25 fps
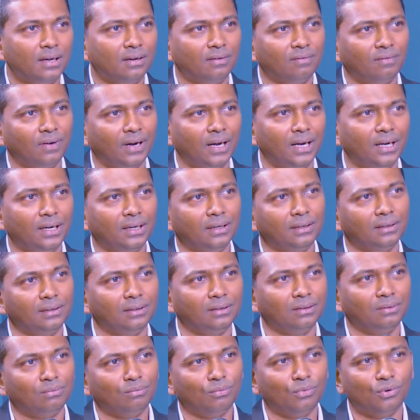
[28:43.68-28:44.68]
While
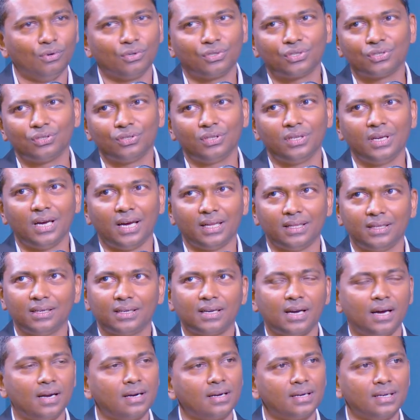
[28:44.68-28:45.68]
most of the other
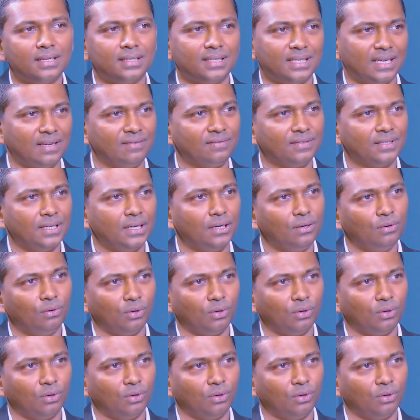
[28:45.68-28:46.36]
countries have said,